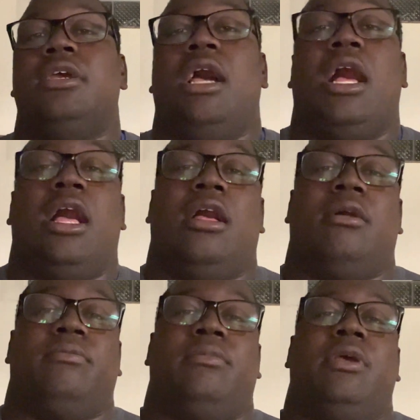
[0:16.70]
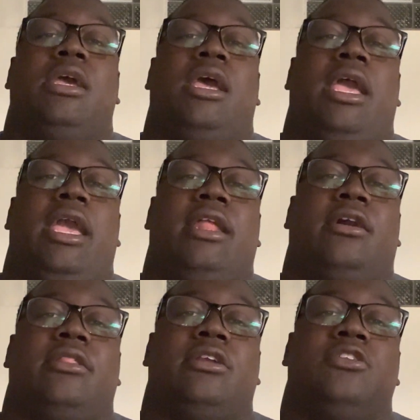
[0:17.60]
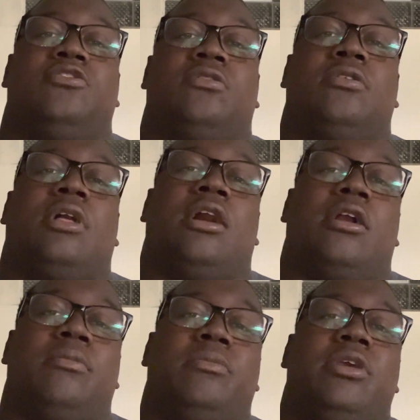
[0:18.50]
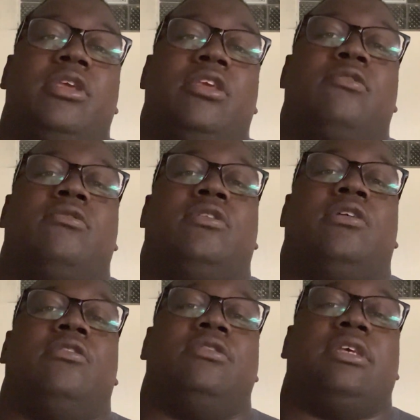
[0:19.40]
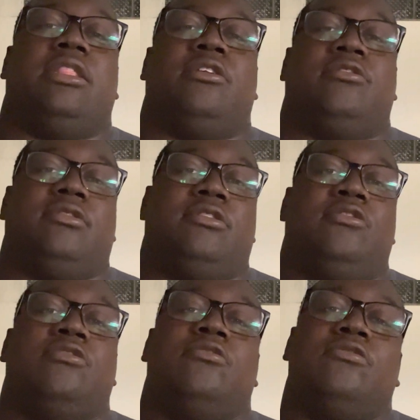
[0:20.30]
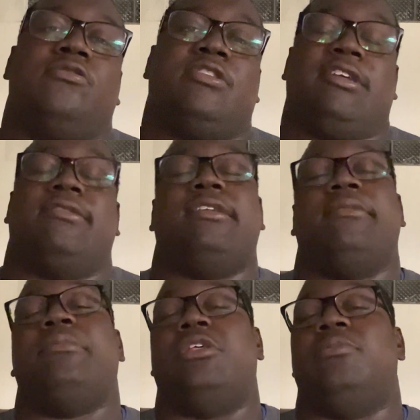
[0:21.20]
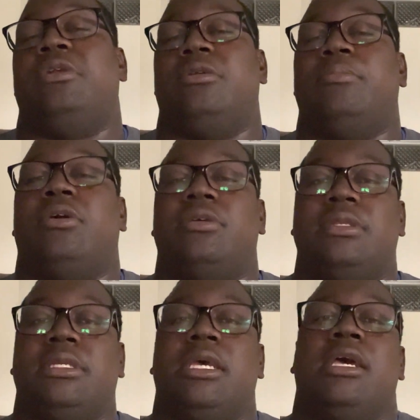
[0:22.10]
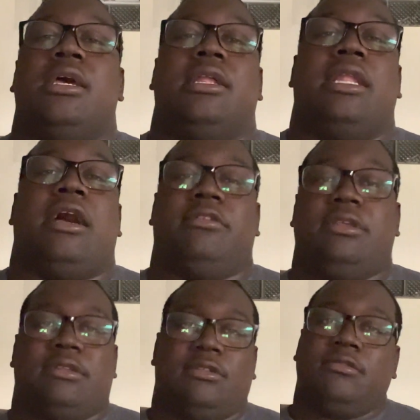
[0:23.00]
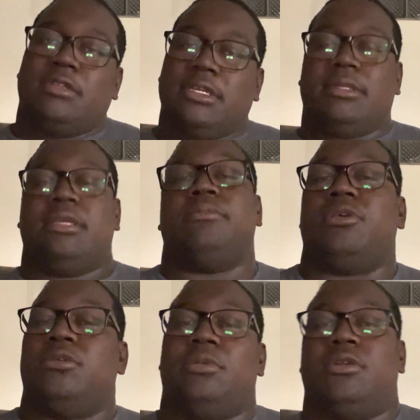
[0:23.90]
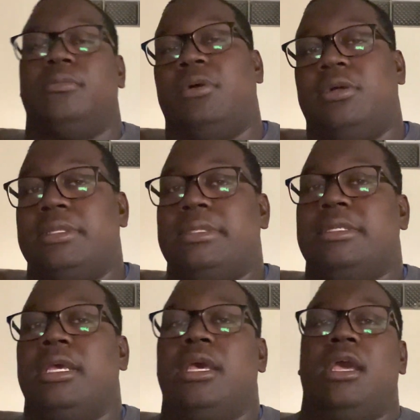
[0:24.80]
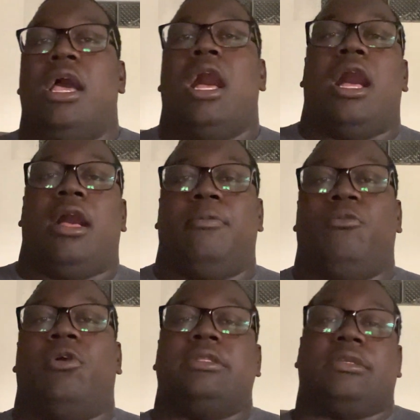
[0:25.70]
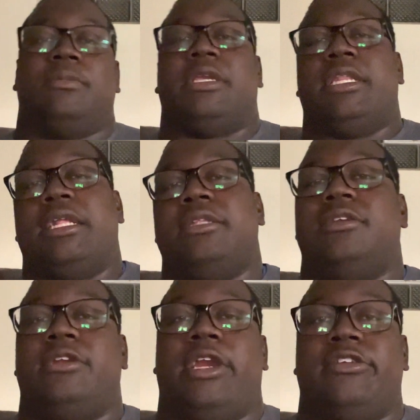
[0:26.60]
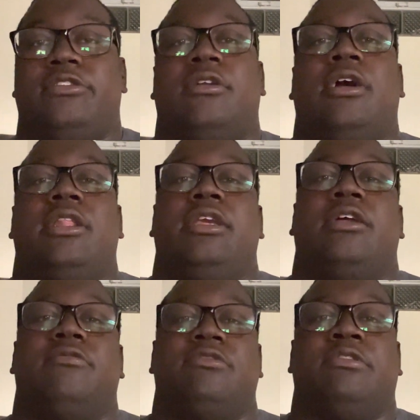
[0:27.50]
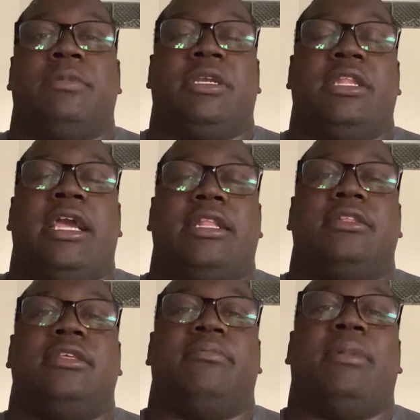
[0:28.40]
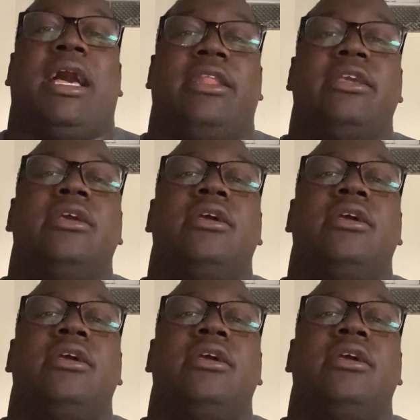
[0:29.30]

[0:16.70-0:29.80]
Um, and on the control arm, you will notice that there's two 16mm bolts. Now with these two 16mm bolts, one's gonna be connected to your air strut, and the other one's gonna be connected to the body.